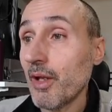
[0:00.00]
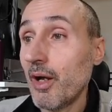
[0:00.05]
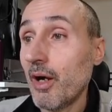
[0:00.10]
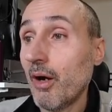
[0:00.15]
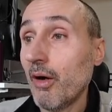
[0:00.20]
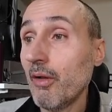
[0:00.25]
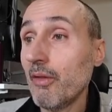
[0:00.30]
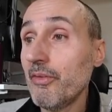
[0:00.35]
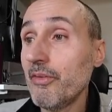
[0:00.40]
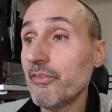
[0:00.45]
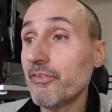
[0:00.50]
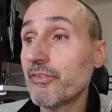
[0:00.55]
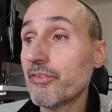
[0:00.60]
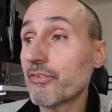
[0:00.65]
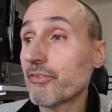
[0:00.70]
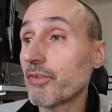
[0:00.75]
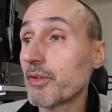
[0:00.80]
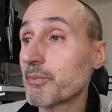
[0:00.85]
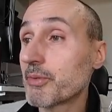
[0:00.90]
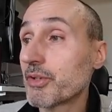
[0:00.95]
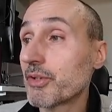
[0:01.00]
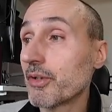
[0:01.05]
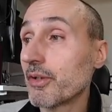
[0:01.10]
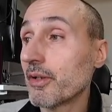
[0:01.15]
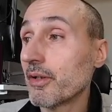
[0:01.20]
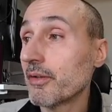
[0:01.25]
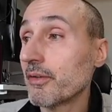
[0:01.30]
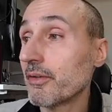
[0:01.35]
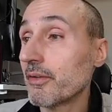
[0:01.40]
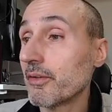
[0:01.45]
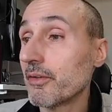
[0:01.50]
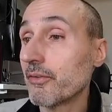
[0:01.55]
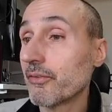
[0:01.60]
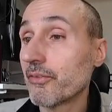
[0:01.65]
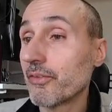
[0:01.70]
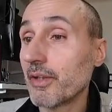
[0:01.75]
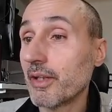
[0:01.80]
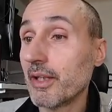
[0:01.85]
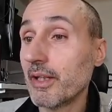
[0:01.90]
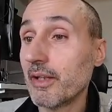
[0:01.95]
all this description. You
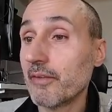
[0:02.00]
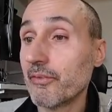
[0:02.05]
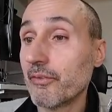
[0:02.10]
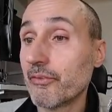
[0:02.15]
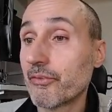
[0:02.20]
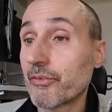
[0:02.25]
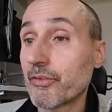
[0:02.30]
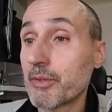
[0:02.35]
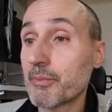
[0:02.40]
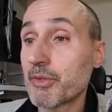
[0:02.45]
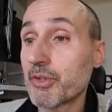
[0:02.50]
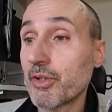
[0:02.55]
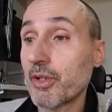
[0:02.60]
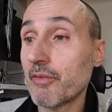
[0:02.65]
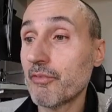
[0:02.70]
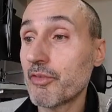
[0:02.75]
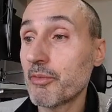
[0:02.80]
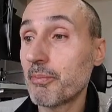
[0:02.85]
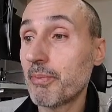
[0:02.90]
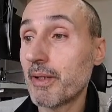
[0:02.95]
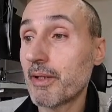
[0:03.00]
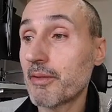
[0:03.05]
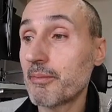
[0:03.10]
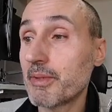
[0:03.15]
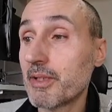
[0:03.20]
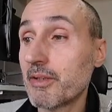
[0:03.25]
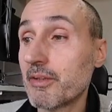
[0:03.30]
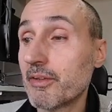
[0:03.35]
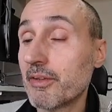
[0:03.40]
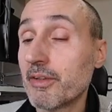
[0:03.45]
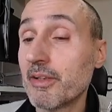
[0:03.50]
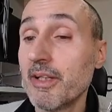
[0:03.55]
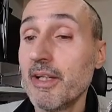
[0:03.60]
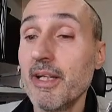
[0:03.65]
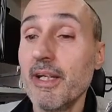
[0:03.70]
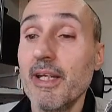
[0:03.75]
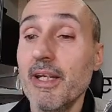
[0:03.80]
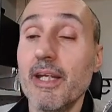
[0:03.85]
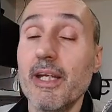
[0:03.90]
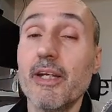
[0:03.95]
see the description of the parameter
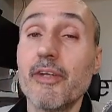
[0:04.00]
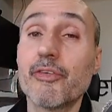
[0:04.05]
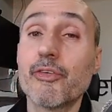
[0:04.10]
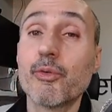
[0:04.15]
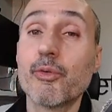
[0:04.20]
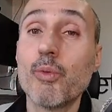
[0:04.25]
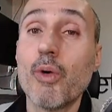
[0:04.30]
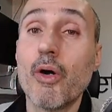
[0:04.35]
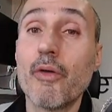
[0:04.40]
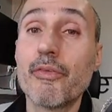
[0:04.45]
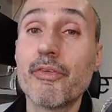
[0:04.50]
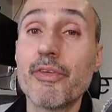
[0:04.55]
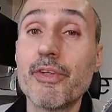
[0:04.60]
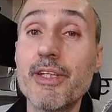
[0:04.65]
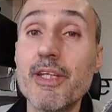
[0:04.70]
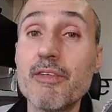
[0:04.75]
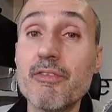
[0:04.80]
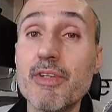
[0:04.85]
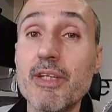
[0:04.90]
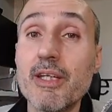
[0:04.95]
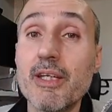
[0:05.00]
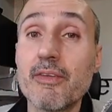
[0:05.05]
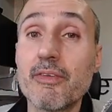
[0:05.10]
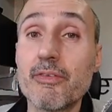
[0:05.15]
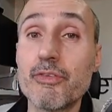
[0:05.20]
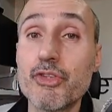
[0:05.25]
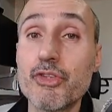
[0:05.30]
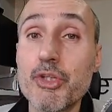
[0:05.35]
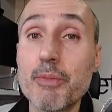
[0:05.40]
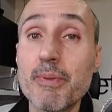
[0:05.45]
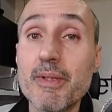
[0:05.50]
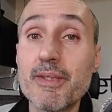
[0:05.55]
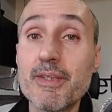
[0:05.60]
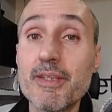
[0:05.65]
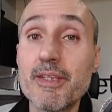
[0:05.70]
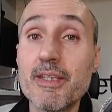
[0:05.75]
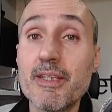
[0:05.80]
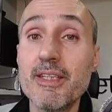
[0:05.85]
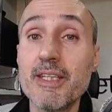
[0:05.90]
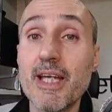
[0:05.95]
is what giving the
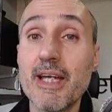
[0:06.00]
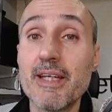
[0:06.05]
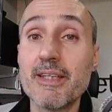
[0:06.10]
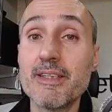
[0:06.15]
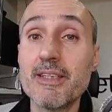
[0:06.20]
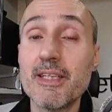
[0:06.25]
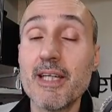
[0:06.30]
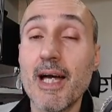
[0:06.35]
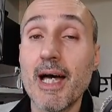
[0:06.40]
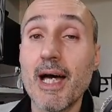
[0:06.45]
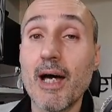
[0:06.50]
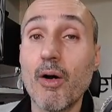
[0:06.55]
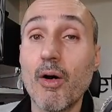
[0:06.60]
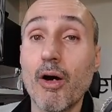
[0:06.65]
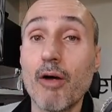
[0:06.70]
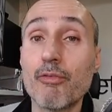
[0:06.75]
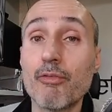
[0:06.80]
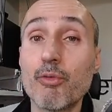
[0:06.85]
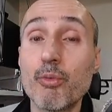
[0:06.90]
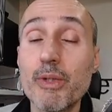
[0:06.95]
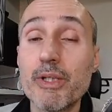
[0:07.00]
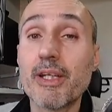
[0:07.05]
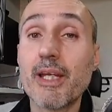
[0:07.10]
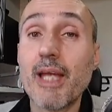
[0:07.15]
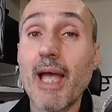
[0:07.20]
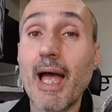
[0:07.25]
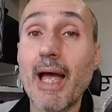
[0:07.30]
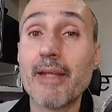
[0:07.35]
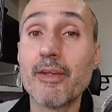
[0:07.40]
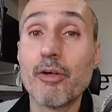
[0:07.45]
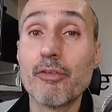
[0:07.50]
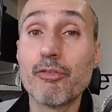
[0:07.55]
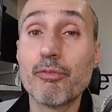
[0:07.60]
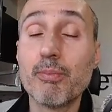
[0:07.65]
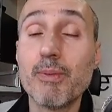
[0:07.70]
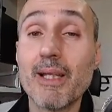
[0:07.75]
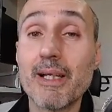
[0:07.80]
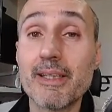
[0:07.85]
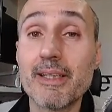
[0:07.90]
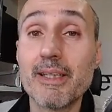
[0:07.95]
GPT the idea of which kind of
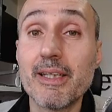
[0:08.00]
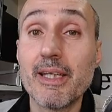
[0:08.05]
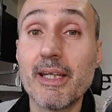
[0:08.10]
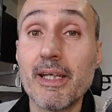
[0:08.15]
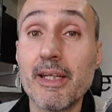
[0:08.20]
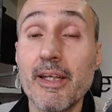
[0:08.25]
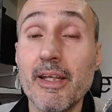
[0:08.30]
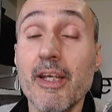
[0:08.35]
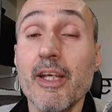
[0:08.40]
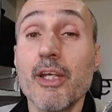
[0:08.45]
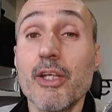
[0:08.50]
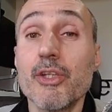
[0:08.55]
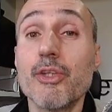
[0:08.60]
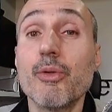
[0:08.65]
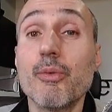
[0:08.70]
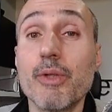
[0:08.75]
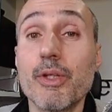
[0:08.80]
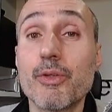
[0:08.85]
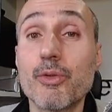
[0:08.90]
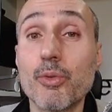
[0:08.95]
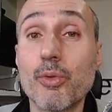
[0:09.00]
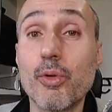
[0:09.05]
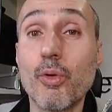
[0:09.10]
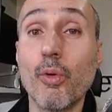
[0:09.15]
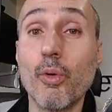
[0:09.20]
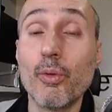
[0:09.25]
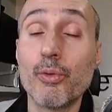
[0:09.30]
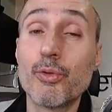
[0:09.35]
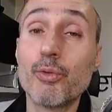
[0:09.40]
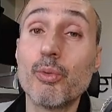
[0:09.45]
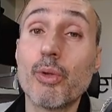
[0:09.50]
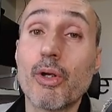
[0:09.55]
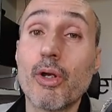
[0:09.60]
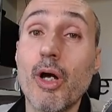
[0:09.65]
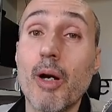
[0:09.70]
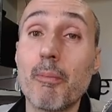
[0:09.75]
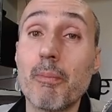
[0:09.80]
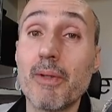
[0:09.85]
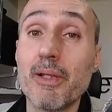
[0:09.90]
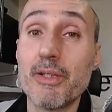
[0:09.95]
plugin you need to call to
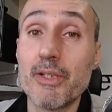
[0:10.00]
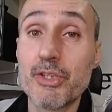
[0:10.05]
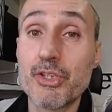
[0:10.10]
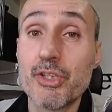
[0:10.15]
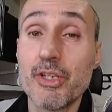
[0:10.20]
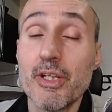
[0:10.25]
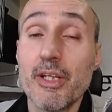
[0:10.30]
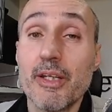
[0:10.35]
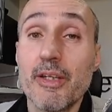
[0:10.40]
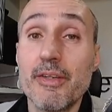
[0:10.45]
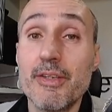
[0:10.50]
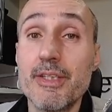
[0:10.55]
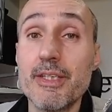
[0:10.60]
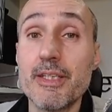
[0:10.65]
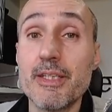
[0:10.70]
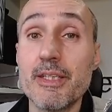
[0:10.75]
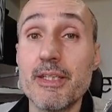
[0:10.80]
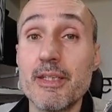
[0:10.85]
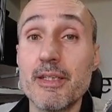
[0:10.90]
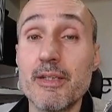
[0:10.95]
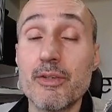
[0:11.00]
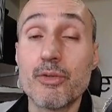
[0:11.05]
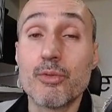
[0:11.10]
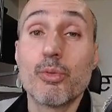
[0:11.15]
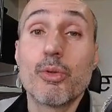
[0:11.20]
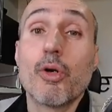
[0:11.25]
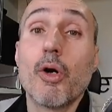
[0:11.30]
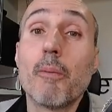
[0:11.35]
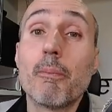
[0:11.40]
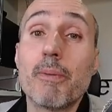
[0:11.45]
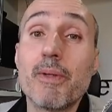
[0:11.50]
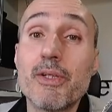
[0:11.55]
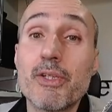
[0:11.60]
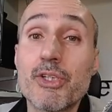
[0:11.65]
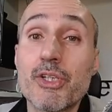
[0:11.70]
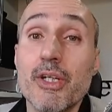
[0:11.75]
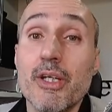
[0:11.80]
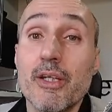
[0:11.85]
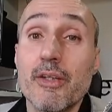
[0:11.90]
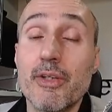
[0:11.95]
accomplish the
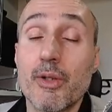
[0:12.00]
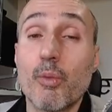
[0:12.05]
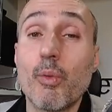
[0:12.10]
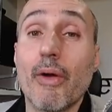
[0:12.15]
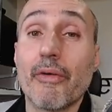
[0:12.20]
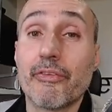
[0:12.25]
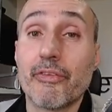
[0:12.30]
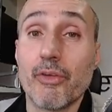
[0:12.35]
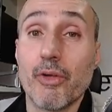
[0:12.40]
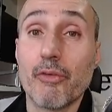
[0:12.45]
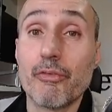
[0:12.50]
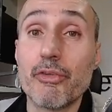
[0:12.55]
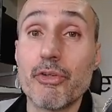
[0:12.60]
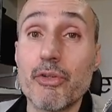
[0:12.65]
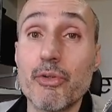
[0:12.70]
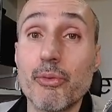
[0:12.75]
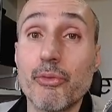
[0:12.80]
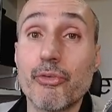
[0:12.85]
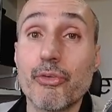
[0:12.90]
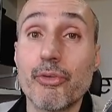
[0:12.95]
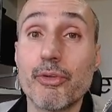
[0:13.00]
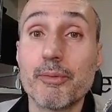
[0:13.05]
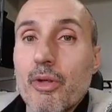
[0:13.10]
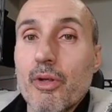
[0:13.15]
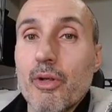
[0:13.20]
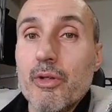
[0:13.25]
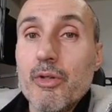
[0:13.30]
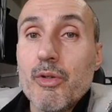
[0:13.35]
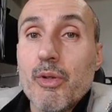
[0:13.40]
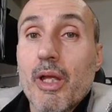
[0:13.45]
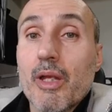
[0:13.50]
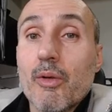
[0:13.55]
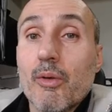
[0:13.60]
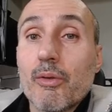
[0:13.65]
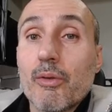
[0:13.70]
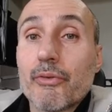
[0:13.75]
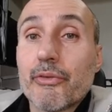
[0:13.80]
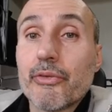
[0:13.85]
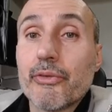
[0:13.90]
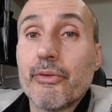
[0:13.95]
question of the user. You can
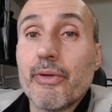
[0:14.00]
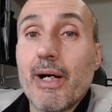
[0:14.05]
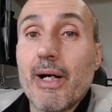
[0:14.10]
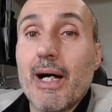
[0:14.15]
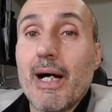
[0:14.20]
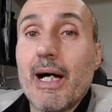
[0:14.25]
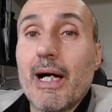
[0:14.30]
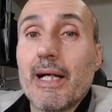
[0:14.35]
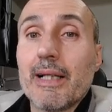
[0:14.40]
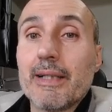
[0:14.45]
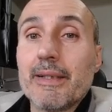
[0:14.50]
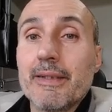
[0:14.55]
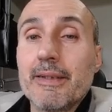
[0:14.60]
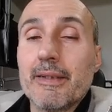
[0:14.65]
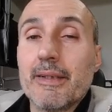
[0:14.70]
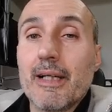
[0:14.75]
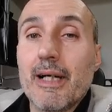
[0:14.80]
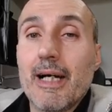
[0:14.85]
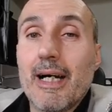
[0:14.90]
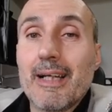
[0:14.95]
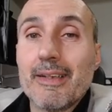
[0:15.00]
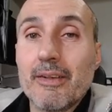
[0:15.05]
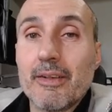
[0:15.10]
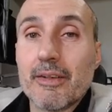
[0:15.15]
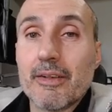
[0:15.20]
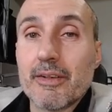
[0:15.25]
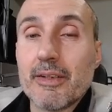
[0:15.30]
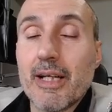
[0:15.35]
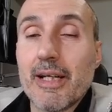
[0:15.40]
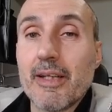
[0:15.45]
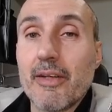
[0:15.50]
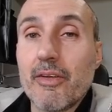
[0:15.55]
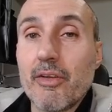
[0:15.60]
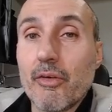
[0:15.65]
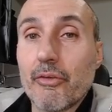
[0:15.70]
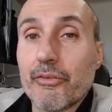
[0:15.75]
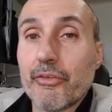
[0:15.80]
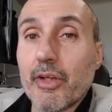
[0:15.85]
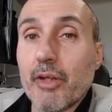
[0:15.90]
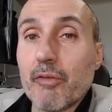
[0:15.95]
also add other
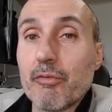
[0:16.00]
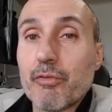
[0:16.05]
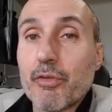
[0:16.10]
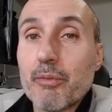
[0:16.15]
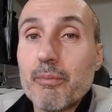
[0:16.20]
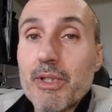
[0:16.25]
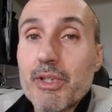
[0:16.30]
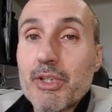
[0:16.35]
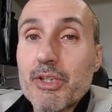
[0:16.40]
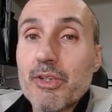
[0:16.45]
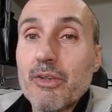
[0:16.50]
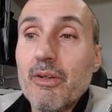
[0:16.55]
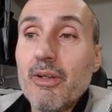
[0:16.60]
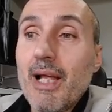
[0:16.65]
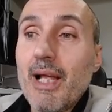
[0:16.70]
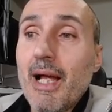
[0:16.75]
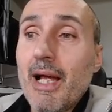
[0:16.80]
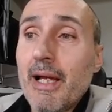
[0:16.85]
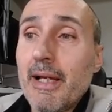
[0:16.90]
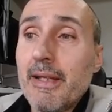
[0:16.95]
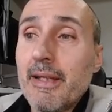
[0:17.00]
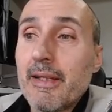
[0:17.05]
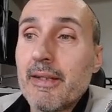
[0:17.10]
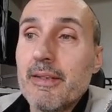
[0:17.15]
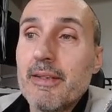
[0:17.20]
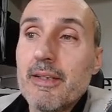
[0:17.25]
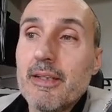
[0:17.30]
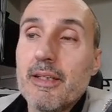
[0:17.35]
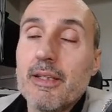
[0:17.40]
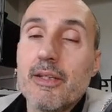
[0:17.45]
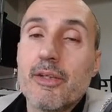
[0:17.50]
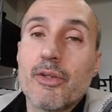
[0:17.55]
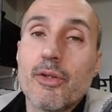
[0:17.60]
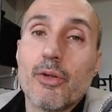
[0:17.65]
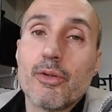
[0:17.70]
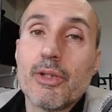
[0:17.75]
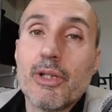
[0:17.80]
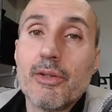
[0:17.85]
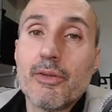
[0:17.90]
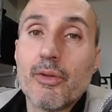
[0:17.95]
diagnostic information like the
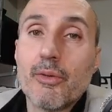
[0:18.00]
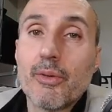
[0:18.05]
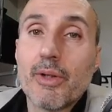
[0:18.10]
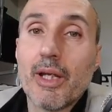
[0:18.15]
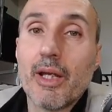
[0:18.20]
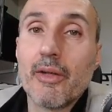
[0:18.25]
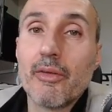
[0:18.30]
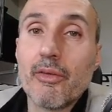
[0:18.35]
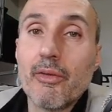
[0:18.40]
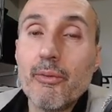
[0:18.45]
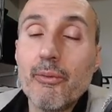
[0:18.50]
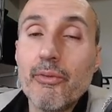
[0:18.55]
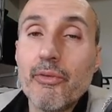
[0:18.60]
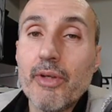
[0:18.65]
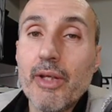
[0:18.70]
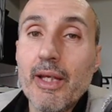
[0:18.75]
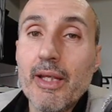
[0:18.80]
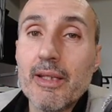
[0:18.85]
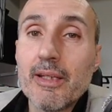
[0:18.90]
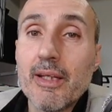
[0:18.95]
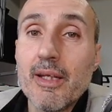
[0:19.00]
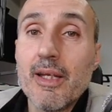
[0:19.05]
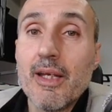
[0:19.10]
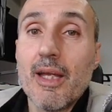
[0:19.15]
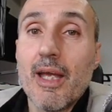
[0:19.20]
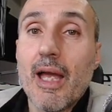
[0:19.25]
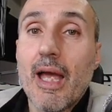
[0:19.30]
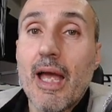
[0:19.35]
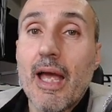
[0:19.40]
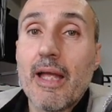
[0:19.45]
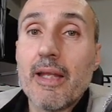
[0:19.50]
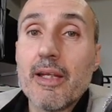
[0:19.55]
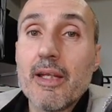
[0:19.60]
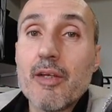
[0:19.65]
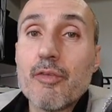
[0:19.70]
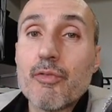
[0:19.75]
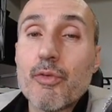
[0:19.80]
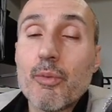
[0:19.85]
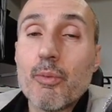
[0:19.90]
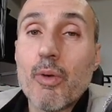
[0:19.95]
total token used. And
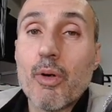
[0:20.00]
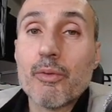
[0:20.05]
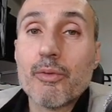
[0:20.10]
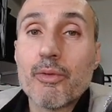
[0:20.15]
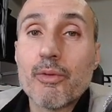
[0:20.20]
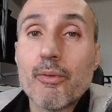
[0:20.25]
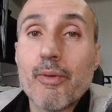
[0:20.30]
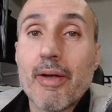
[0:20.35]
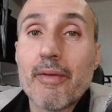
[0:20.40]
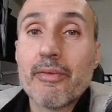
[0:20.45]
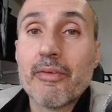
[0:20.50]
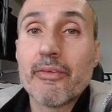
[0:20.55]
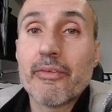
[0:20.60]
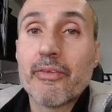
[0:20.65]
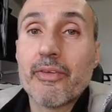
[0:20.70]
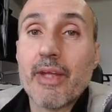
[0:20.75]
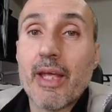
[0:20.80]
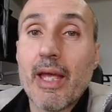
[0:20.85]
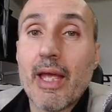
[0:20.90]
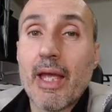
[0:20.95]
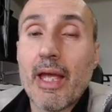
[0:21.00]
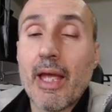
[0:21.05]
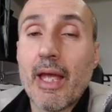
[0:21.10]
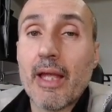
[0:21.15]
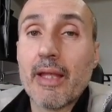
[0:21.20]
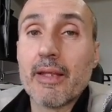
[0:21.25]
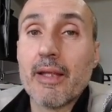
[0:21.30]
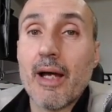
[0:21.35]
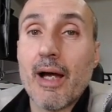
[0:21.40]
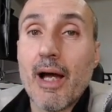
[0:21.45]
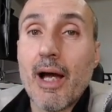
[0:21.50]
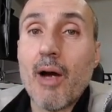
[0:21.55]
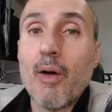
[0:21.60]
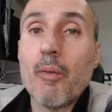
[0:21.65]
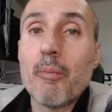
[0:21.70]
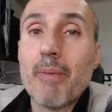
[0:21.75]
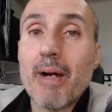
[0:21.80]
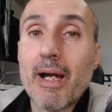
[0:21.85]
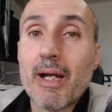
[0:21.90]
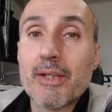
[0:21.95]
if you want to understand how
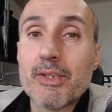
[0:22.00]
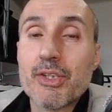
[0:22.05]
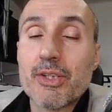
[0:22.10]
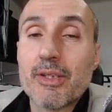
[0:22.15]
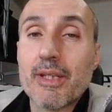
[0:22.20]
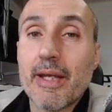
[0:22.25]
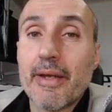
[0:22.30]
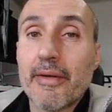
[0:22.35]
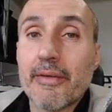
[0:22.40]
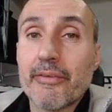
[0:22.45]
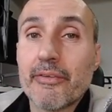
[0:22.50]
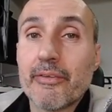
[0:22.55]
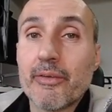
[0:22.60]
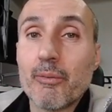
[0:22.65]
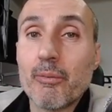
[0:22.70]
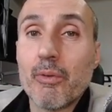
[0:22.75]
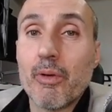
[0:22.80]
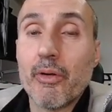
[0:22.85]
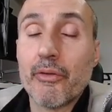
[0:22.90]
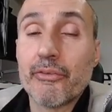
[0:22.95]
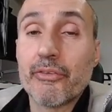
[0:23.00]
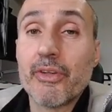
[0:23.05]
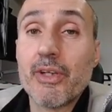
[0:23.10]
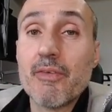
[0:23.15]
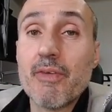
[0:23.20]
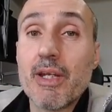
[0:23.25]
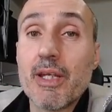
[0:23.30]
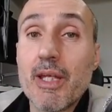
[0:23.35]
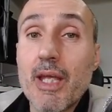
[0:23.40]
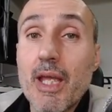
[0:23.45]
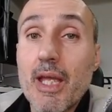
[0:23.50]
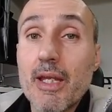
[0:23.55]
much text was given in